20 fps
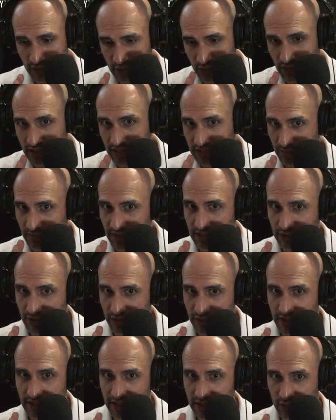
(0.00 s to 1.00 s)
you need to be
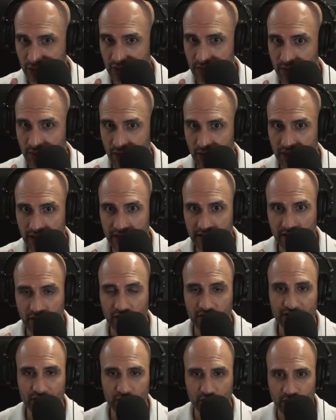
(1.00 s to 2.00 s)
turning into a boy,
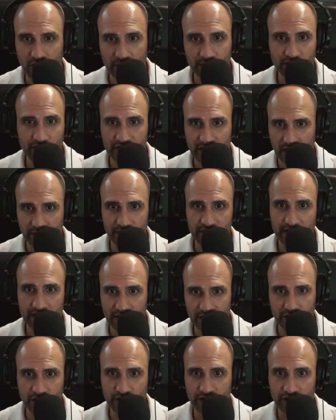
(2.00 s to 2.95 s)
let's rub your tummy and